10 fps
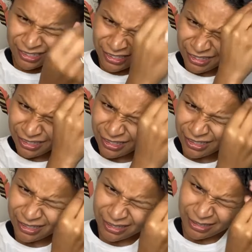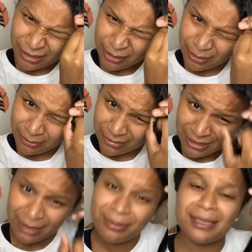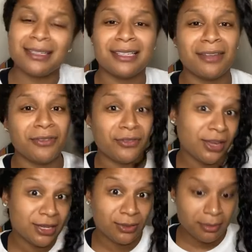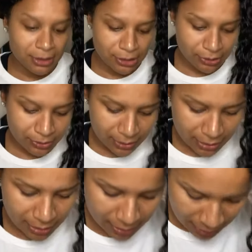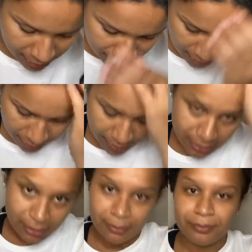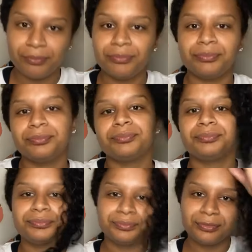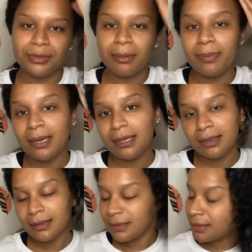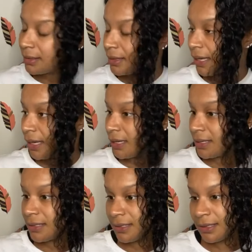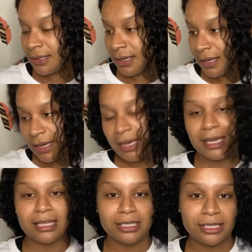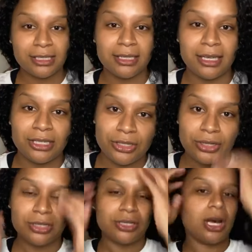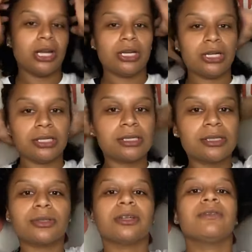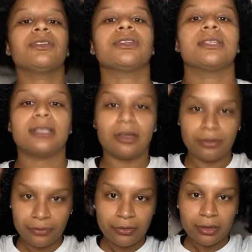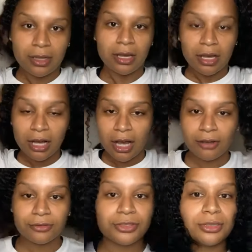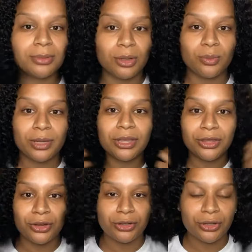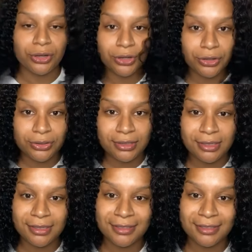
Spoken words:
tips and stuff if you guys want me to. The big thing is get your daughters or even yourself comfortable with your curls.